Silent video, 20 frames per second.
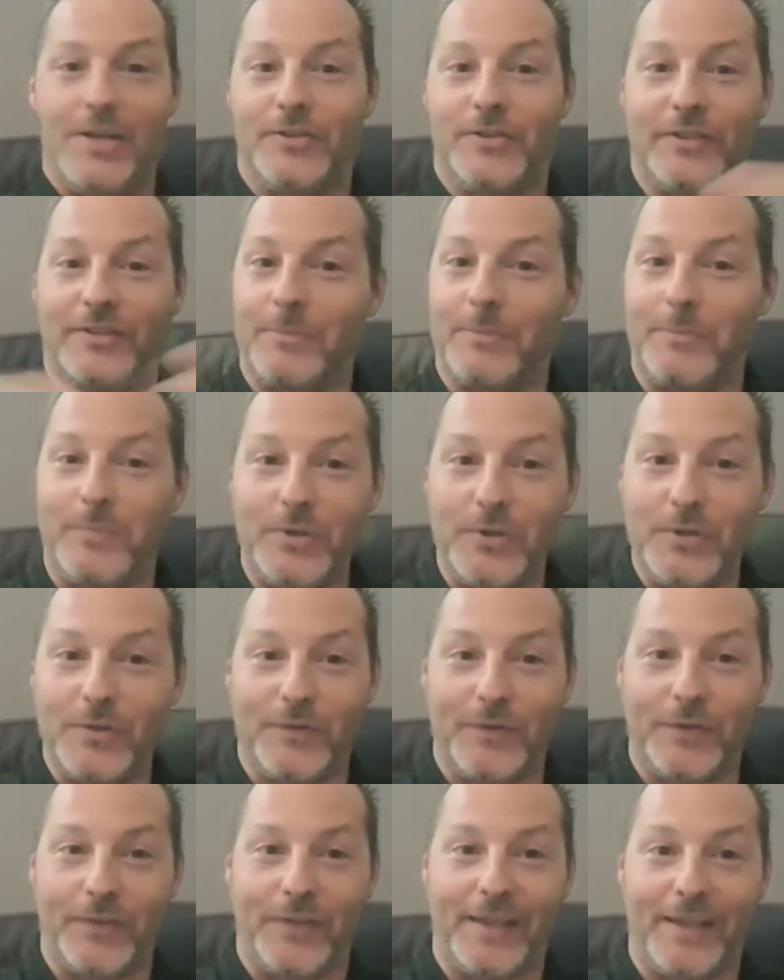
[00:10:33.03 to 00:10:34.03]
So it's a
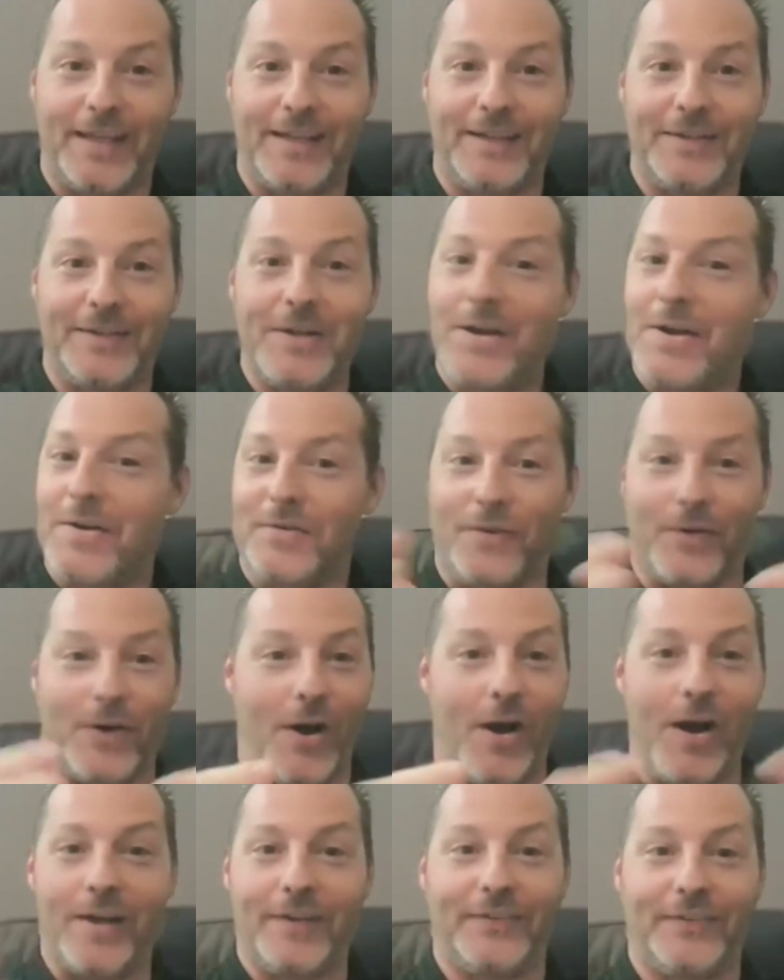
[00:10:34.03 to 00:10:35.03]
beautiful thing
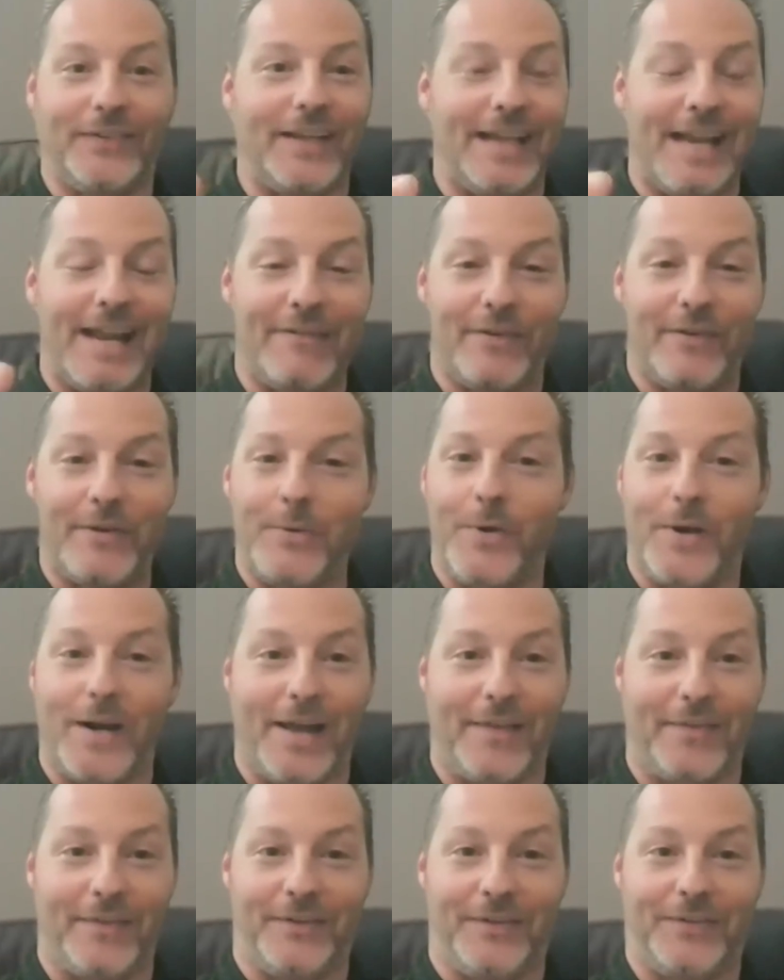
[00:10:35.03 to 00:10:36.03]
for us and
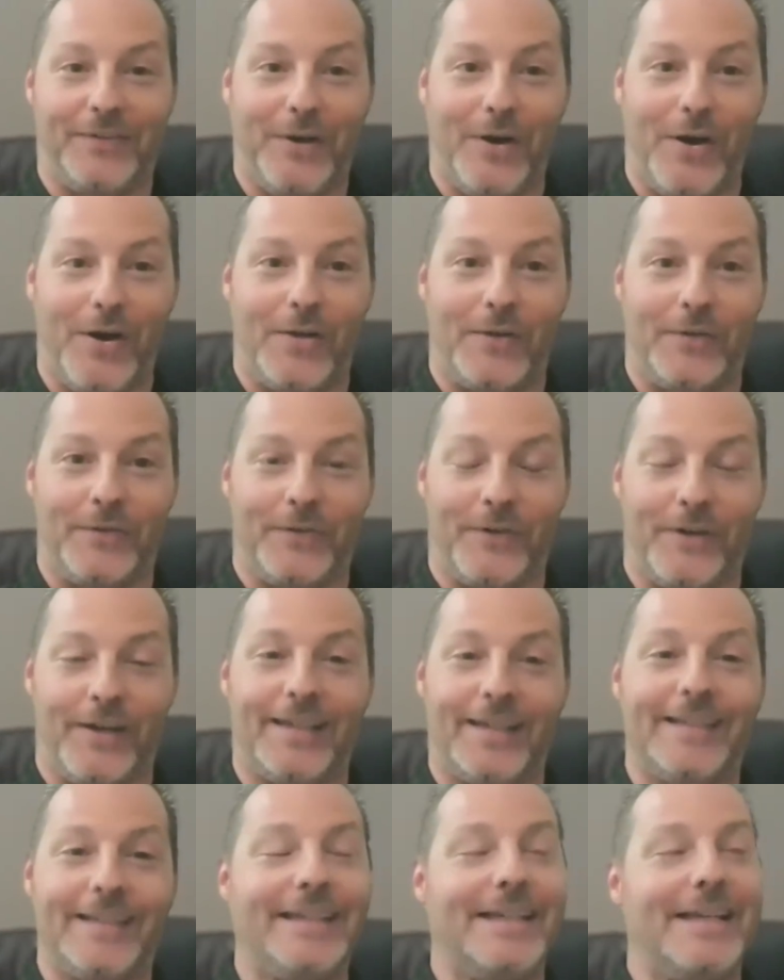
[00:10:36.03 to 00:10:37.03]
everyone on this call,
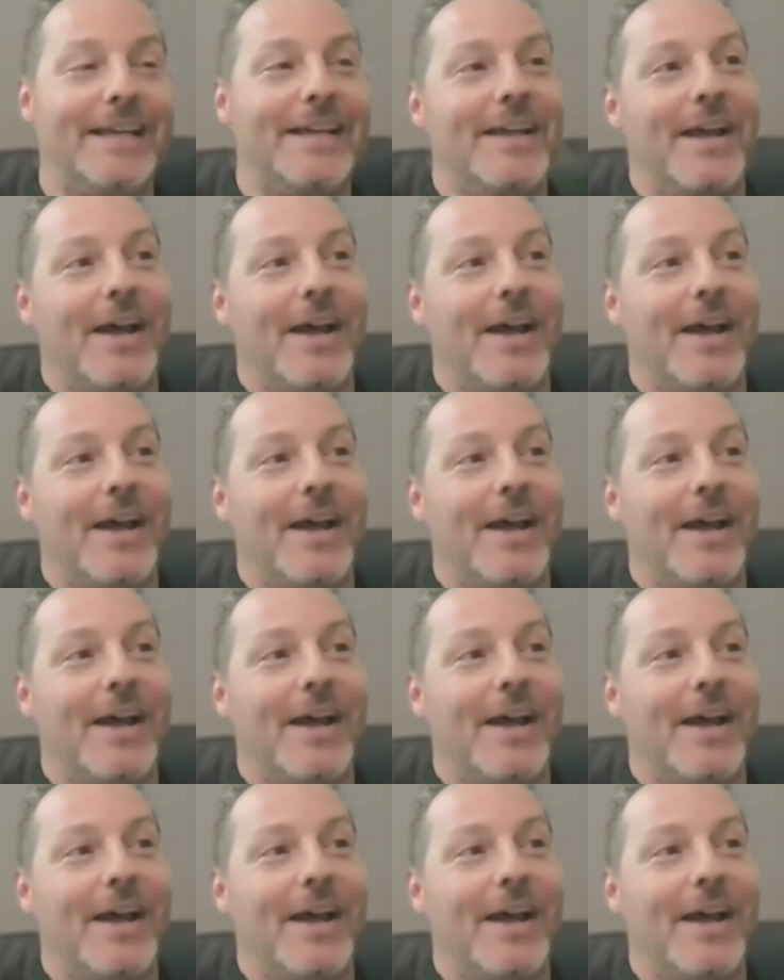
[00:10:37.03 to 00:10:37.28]
right?